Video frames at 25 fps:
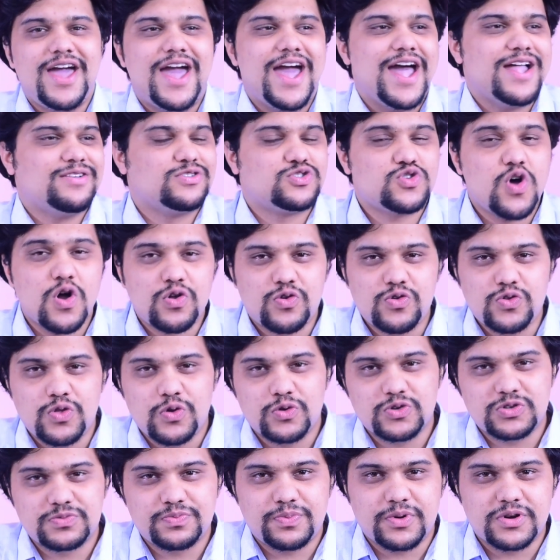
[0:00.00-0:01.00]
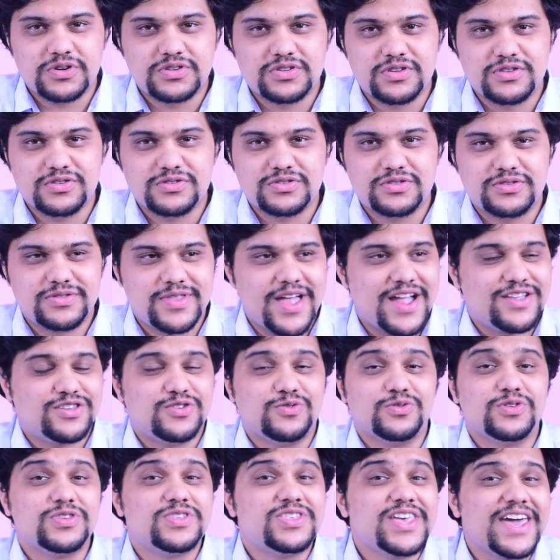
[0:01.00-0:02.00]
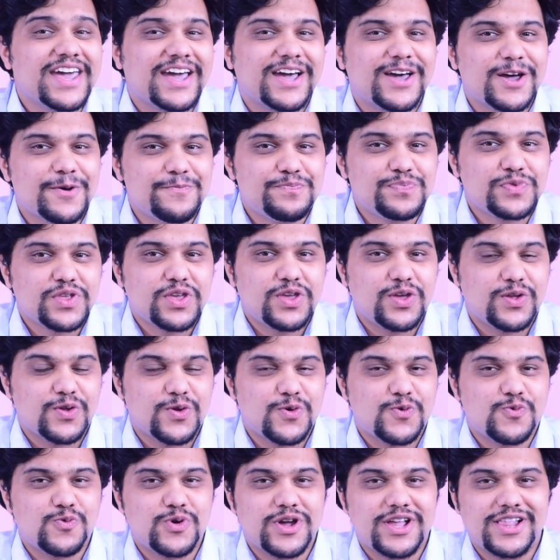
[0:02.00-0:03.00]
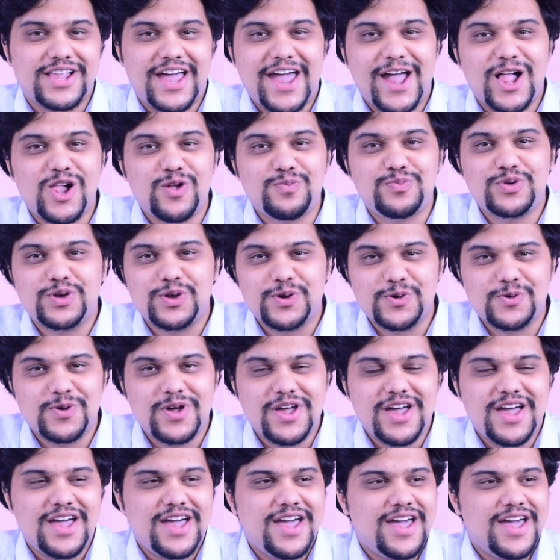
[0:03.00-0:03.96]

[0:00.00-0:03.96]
and talk to those persons that you think will help you,